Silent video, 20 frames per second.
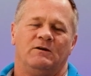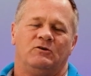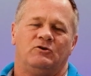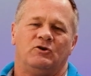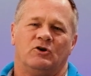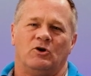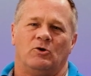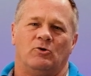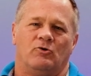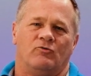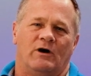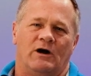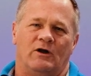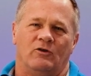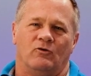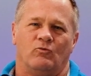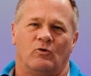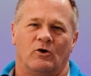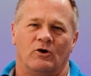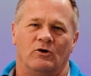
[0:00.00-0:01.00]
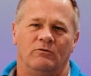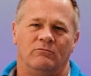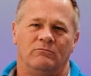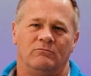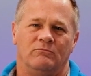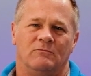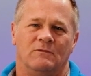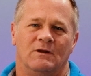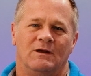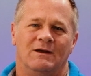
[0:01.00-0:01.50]
to go around the world.
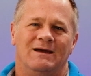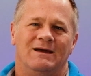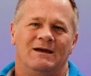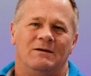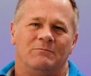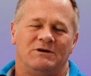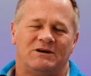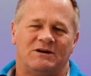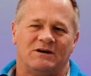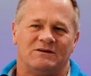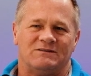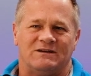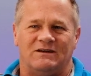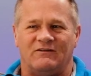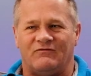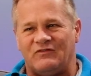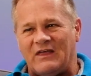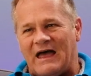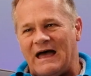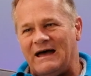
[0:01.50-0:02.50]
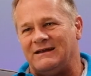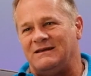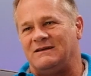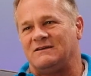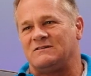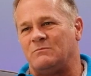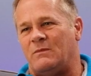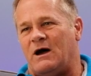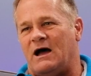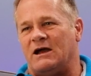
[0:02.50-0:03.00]
Because if that
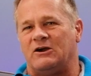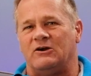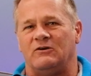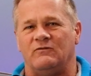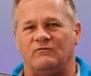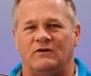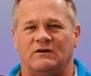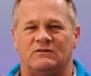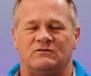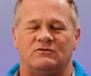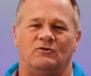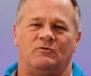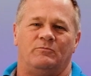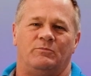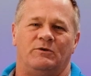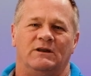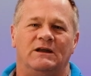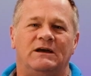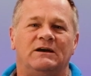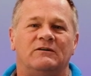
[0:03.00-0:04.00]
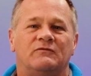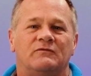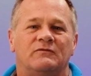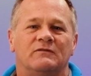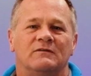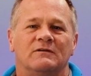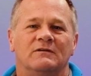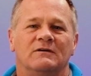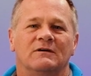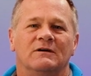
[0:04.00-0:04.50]
is my convictional belief,